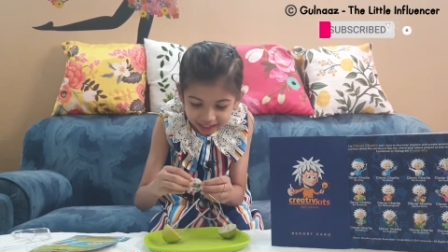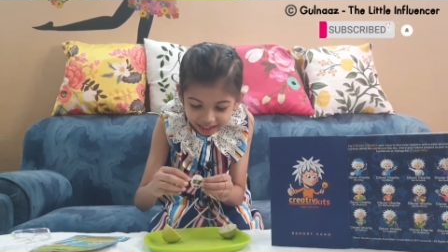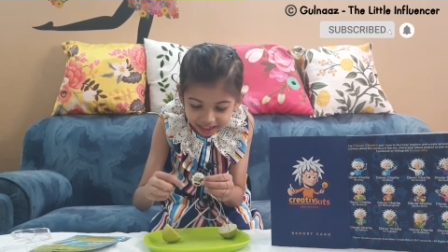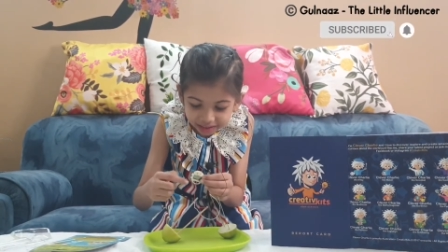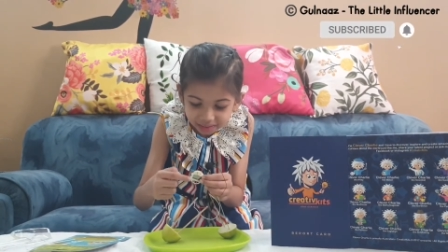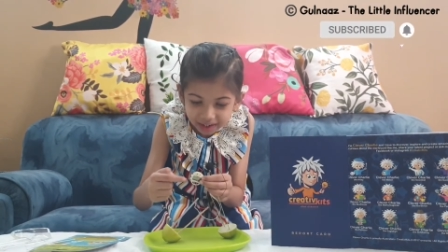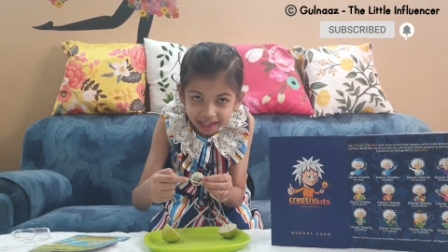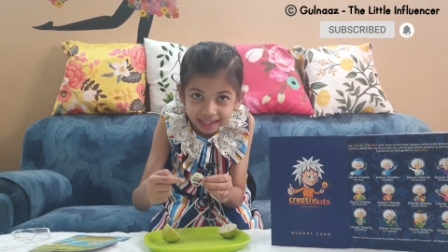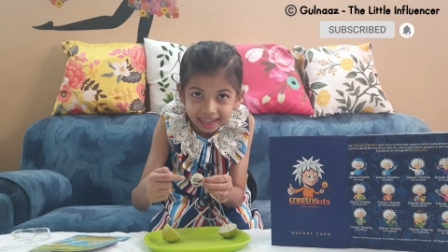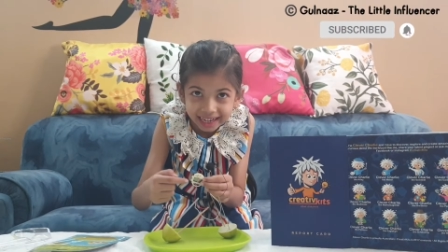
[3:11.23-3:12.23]
It's
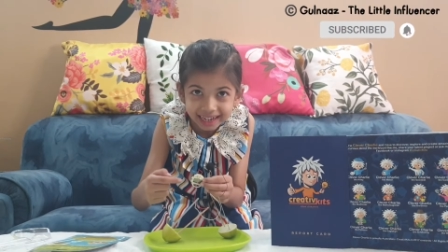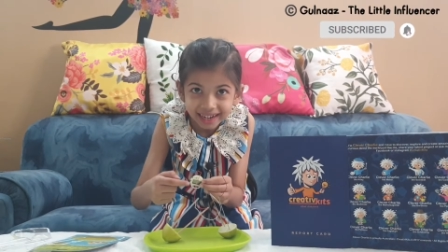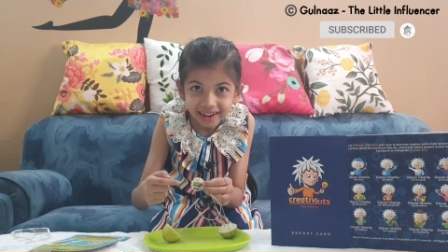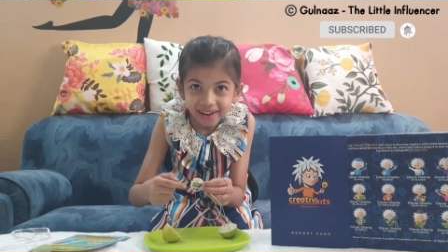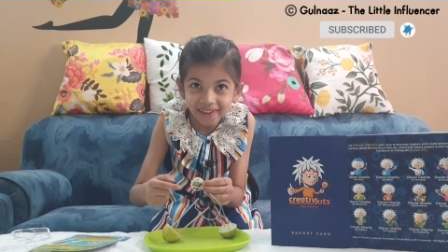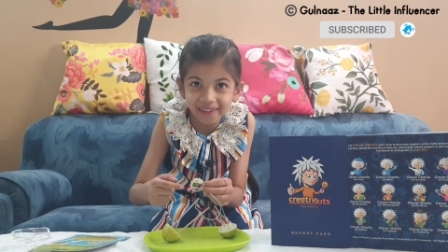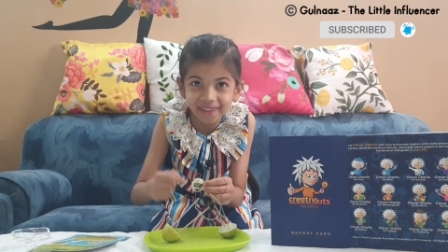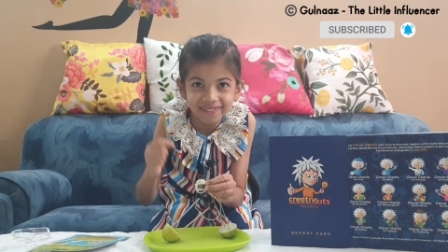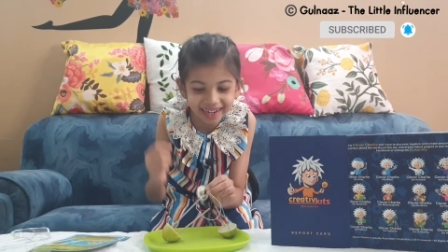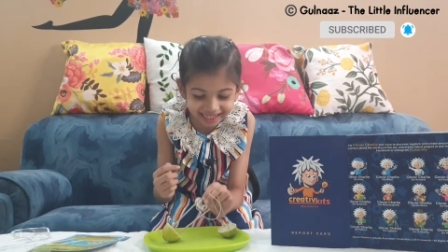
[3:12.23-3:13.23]
working. Oh
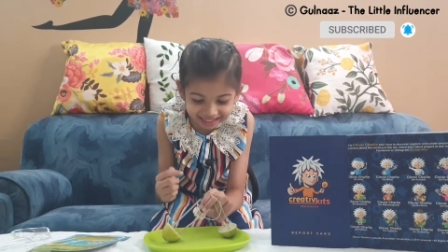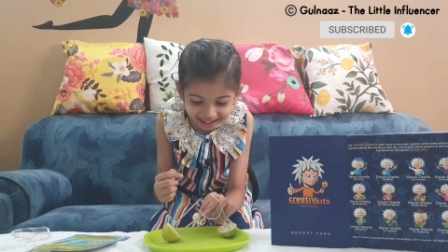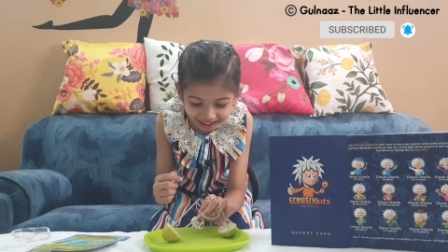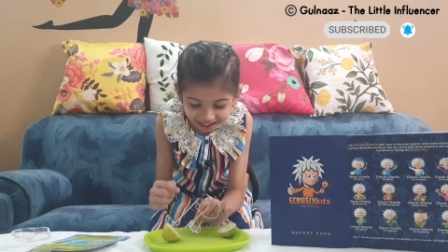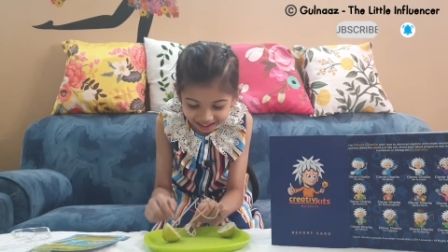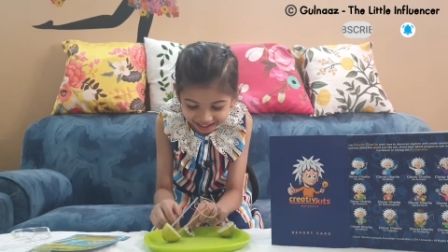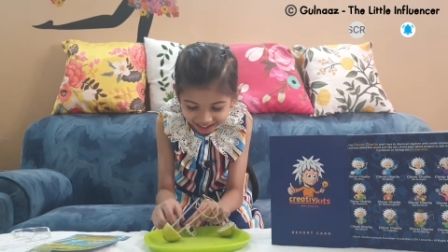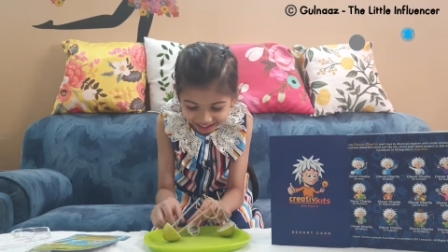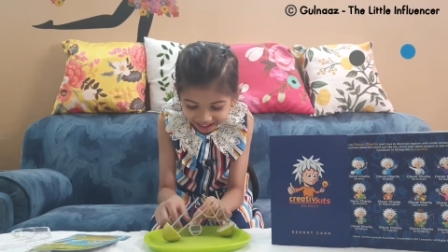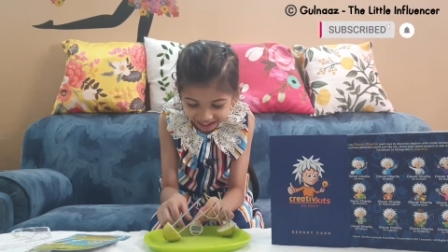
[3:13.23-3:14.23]
my God,
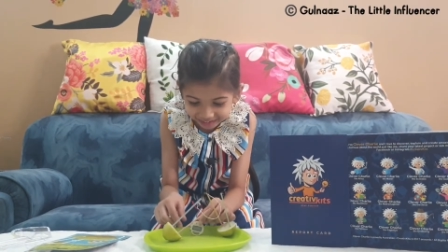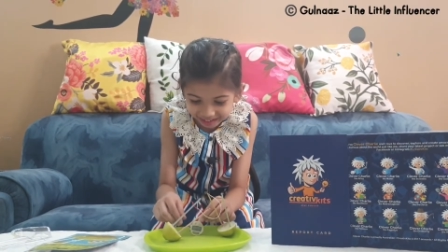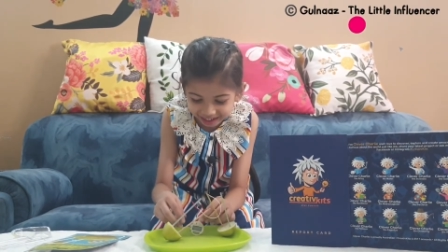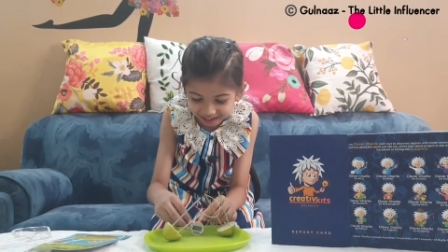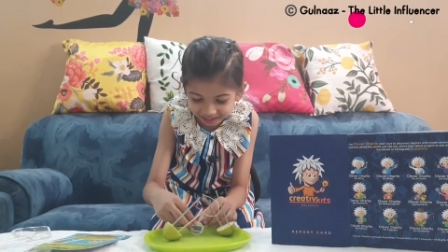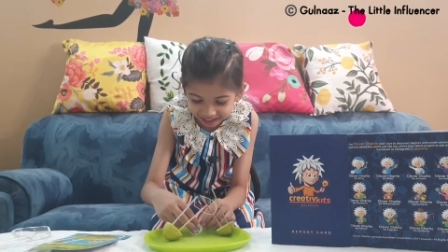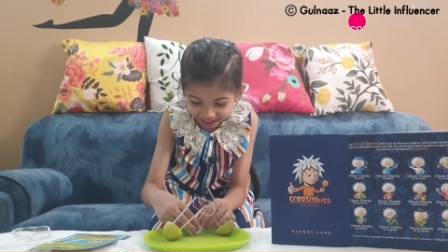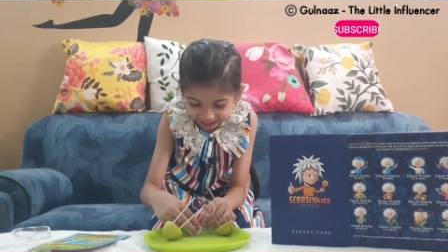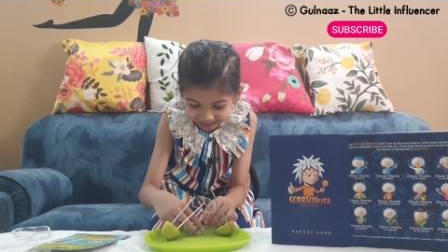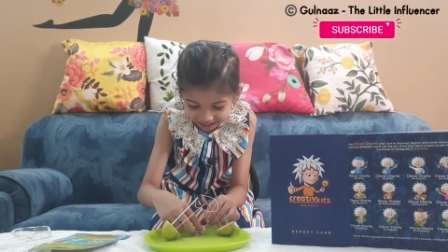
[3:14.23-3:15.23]
I can't believe it
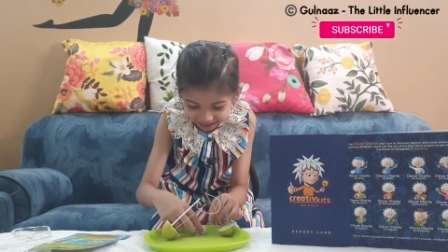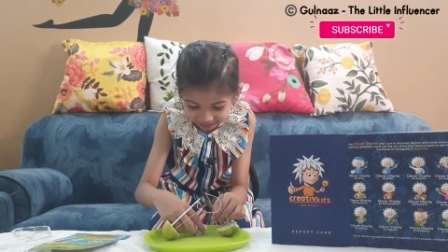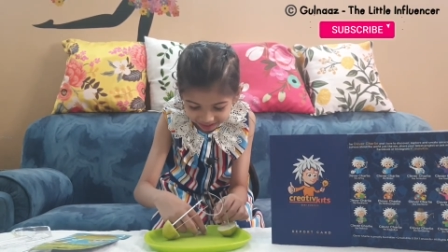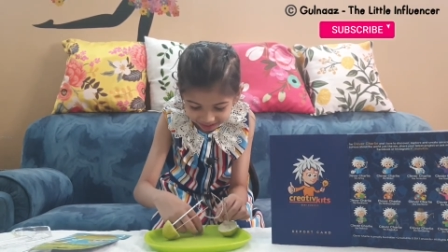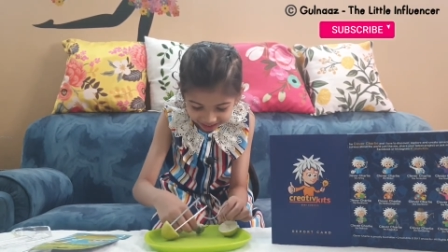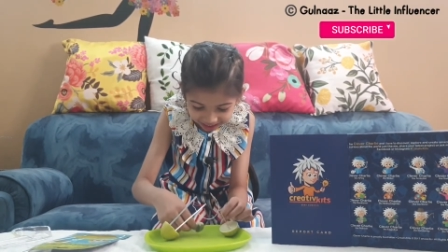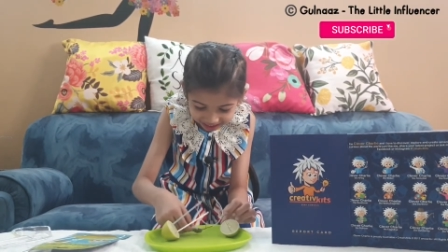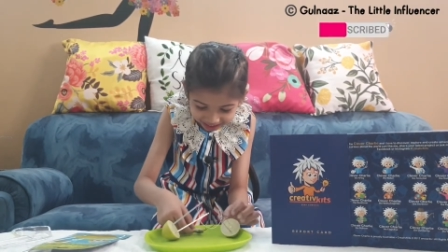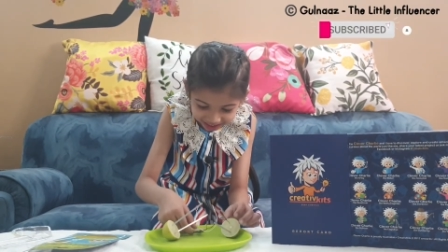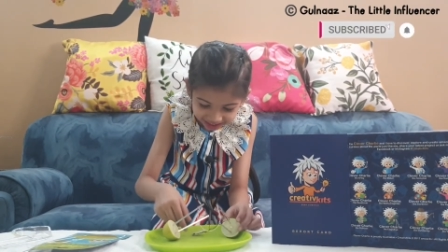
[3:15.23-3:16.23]
actually
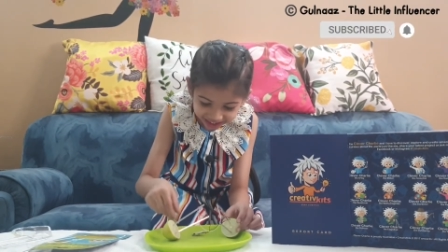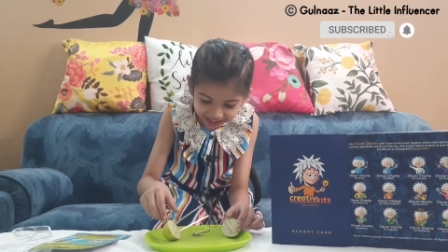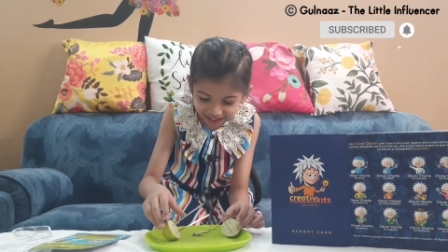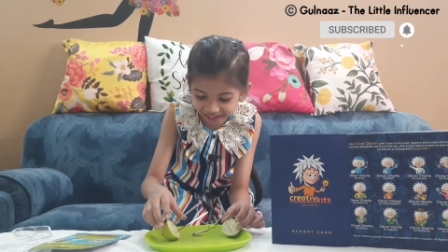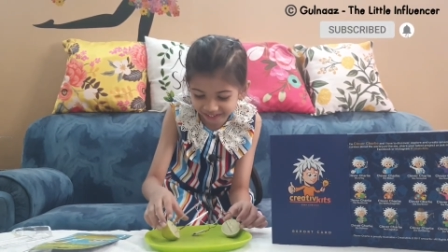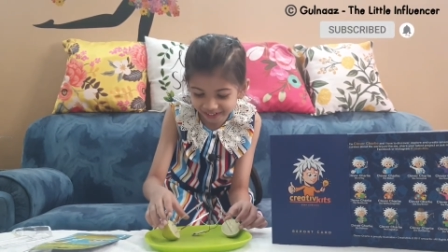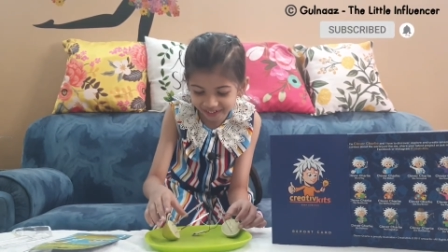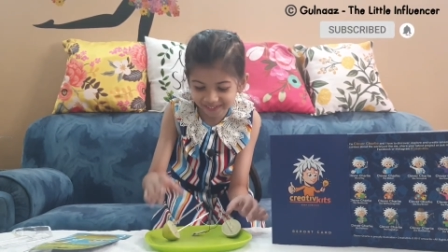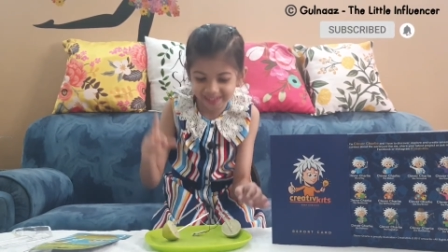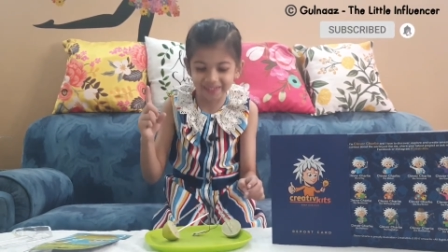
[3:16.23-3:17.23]
worked. Now
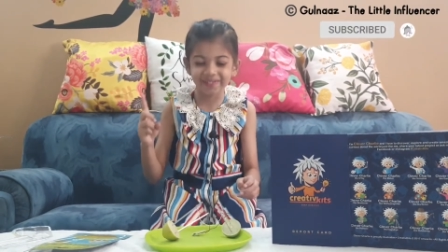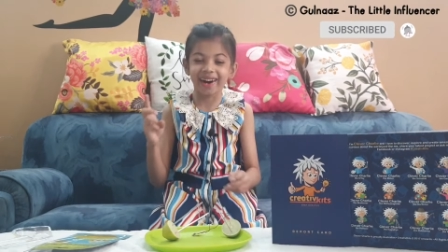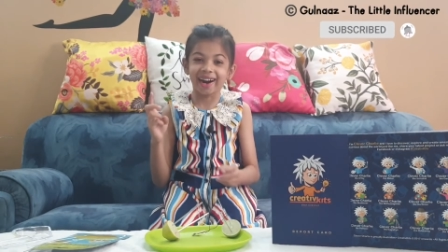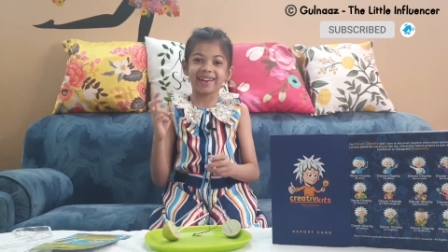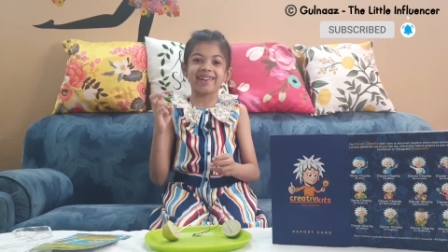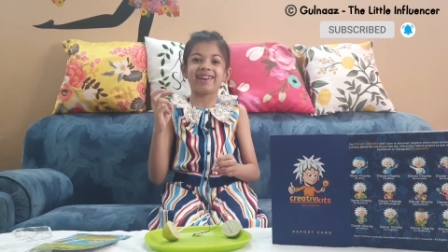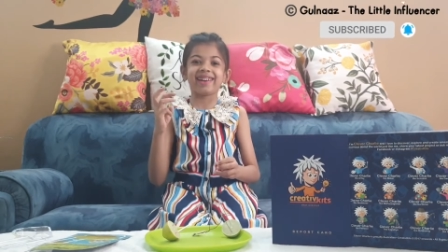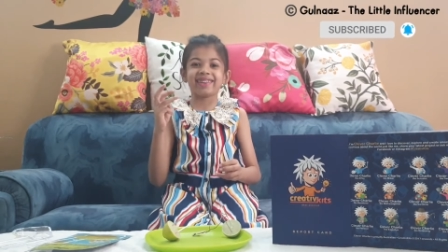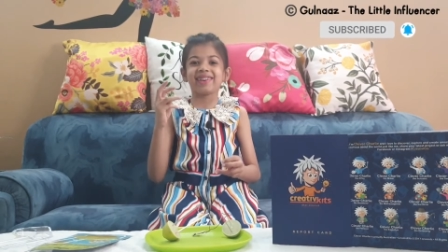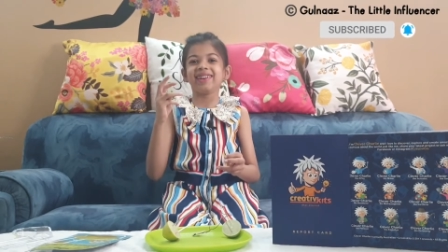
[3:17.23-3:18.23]
from tomorrow,
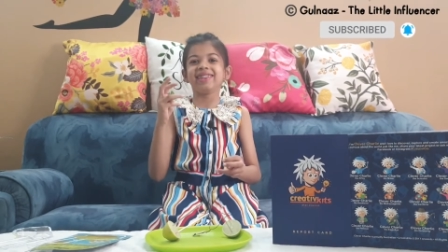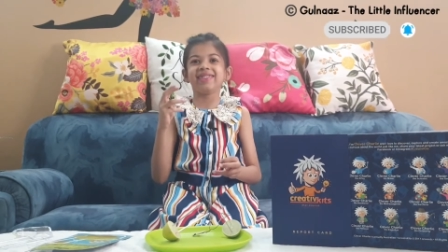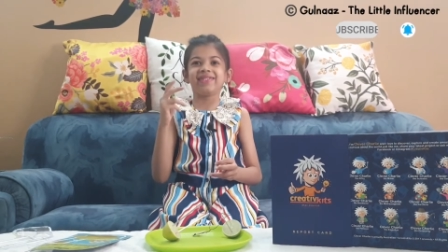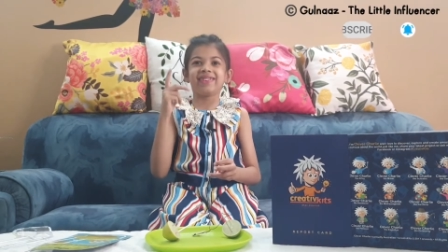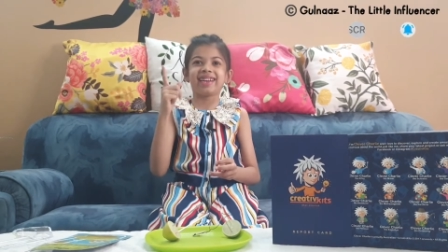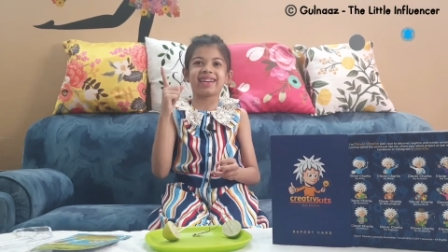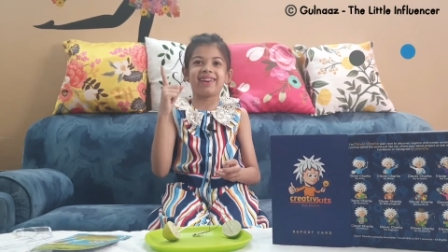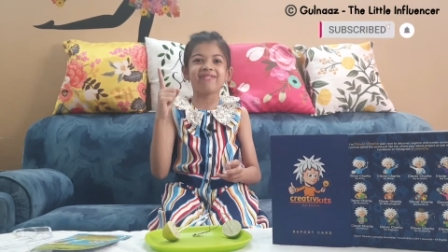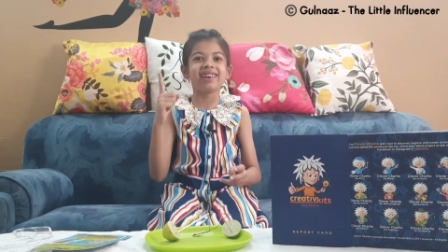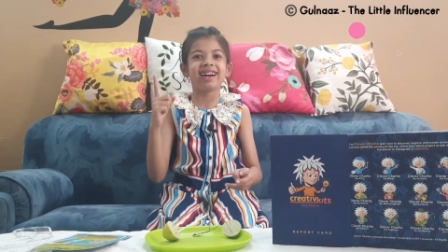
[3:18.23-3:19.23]
I'm going to wake
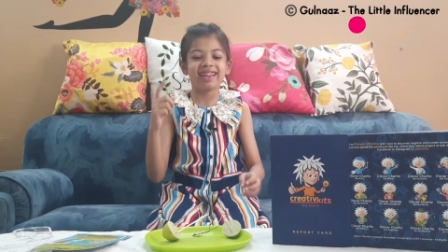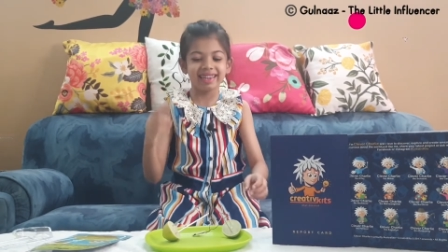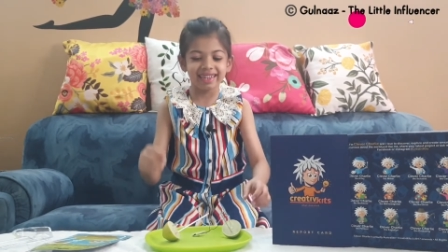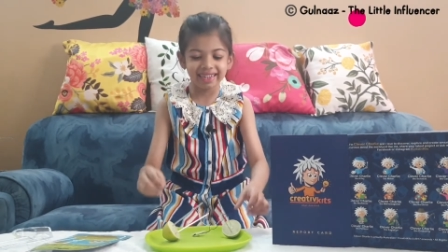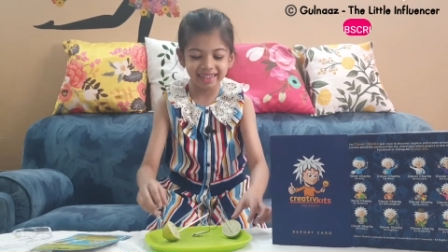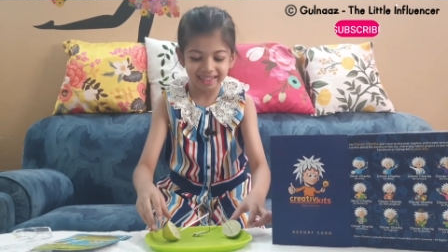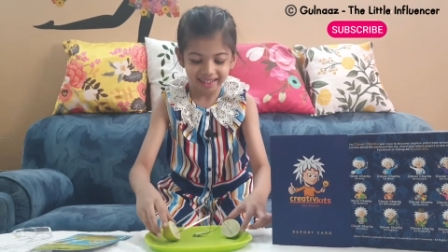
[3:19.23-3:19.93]
up early.